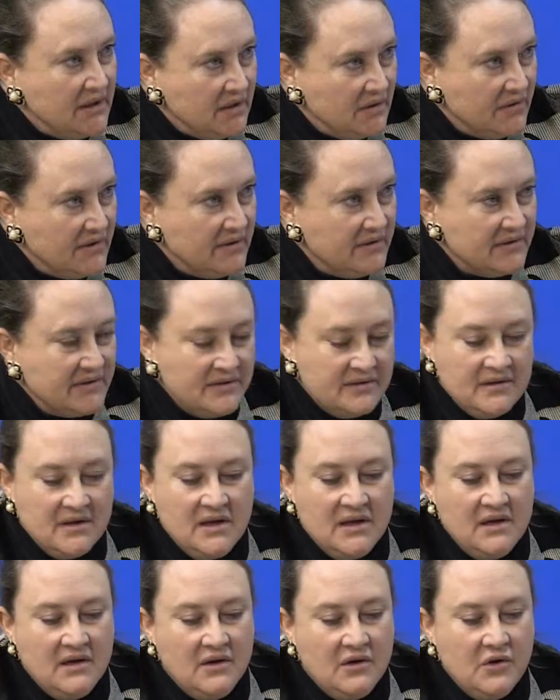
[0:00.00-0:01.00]
There's
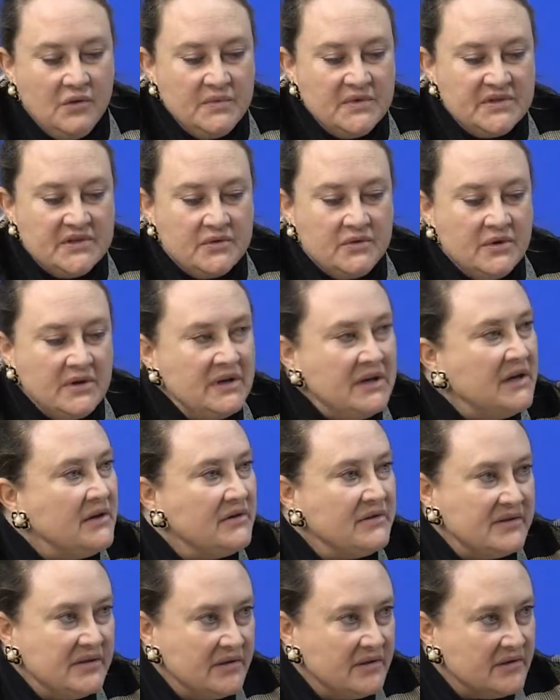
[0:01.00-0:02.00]
homeless
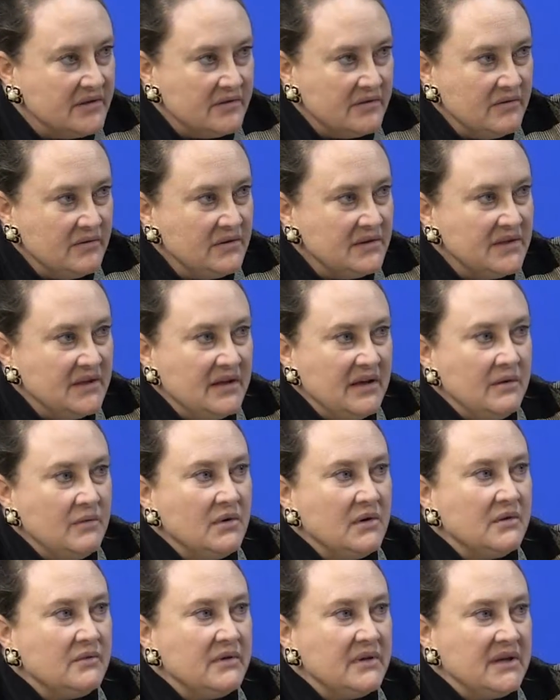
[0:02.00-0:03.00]
coordinators in the schools, and they
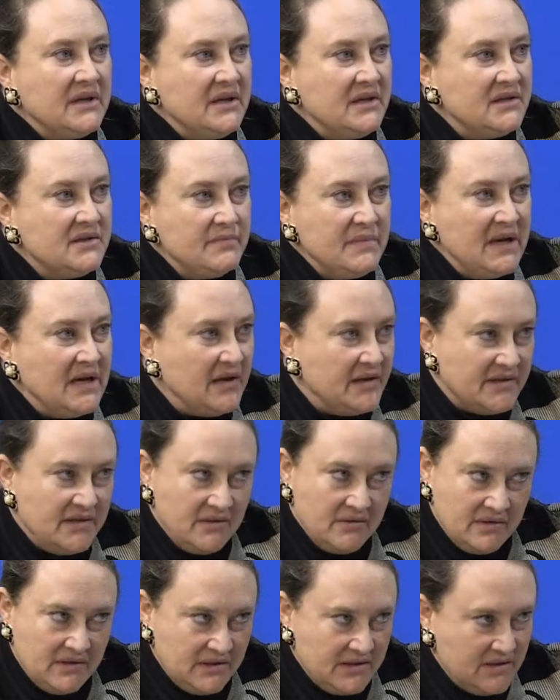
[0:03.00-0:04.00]
work with kids because you
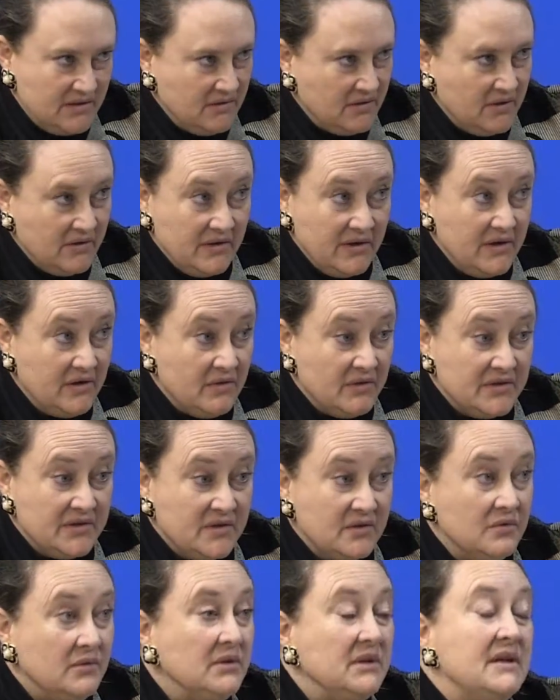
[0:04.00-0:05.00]
can still go to your
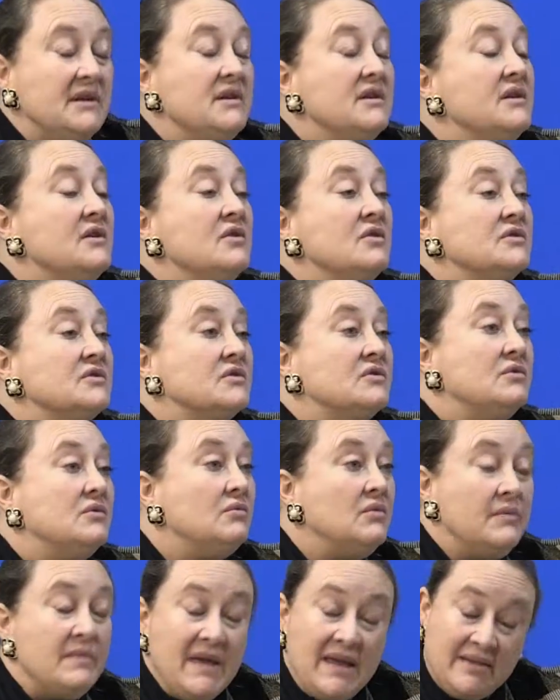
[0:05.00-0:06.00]
school, and your school will
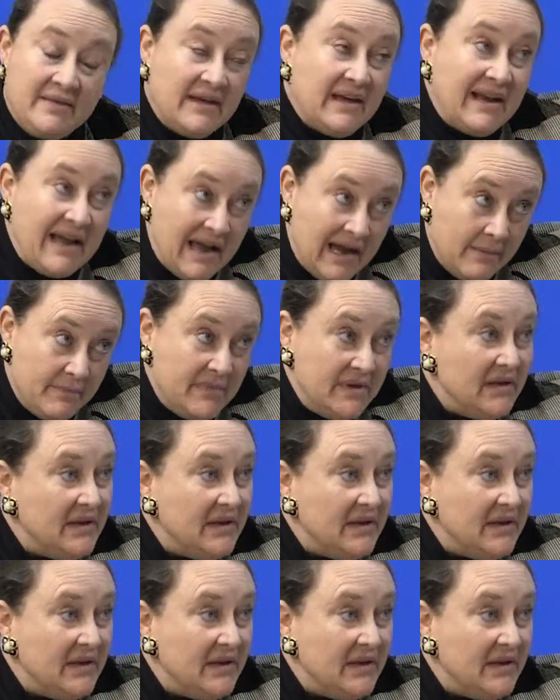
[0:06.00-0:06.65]
make that happen.